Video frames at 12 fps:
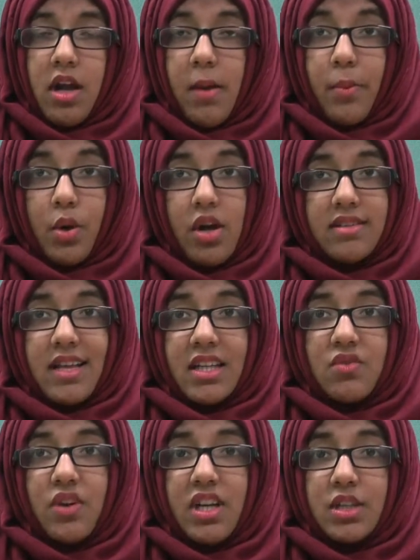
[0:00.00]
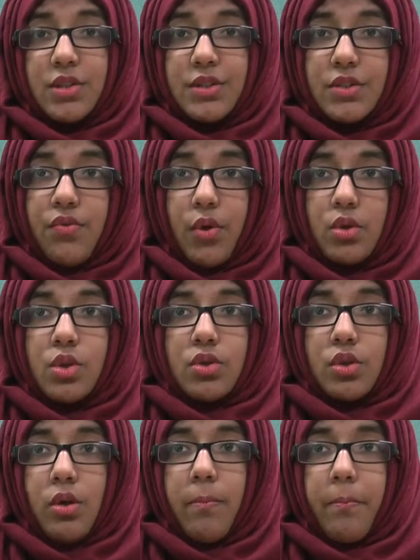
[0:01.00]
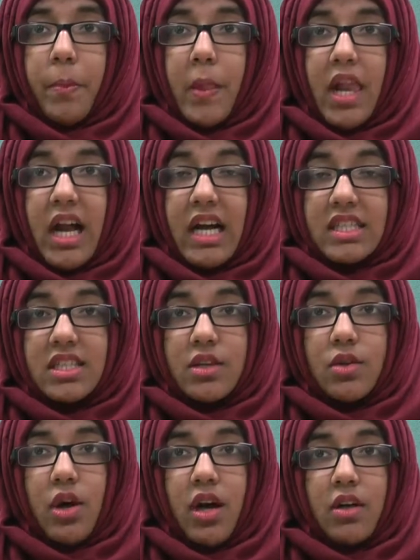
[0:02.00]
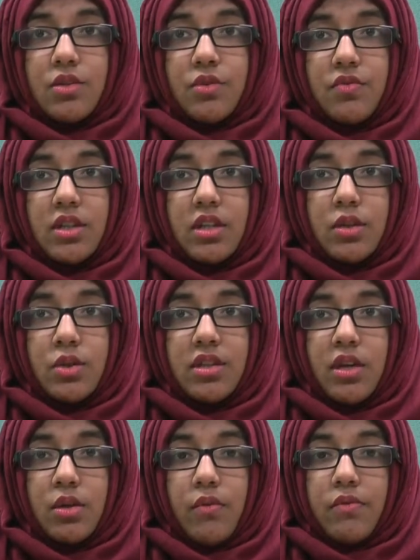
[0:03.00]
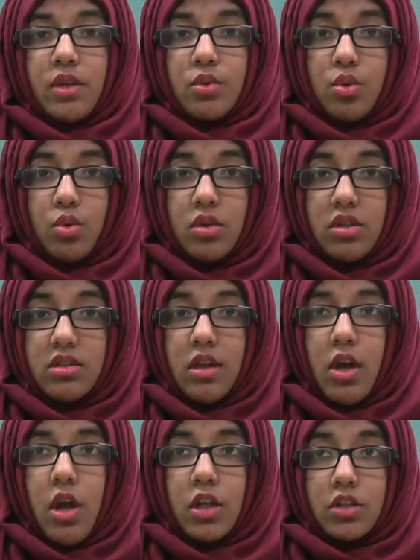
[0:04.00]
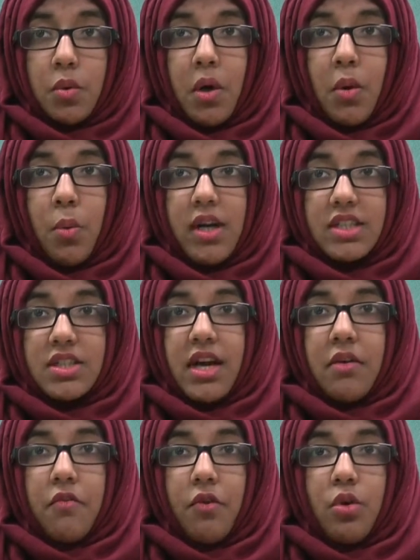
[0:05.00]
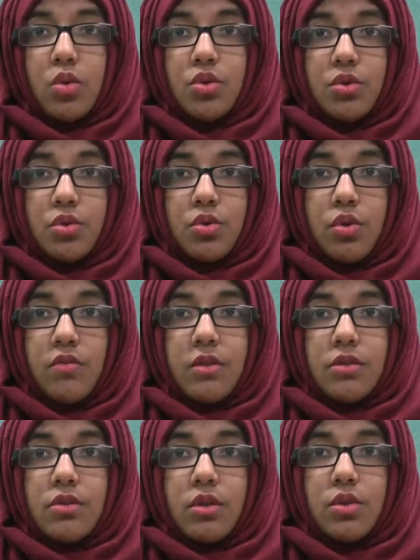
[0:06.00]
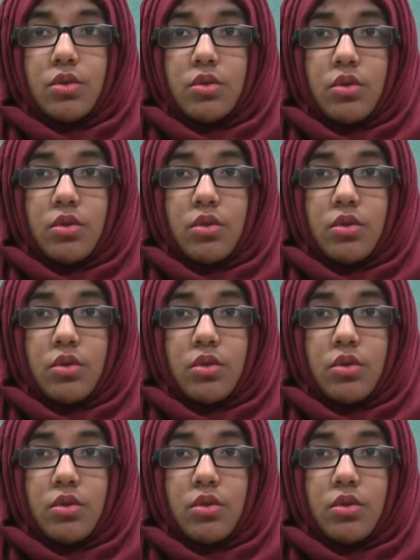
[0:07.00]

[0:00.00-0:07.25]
Because I had rarely used Photoshop, I didn't know how to really use any of the tools, so I watched and followed tutorials on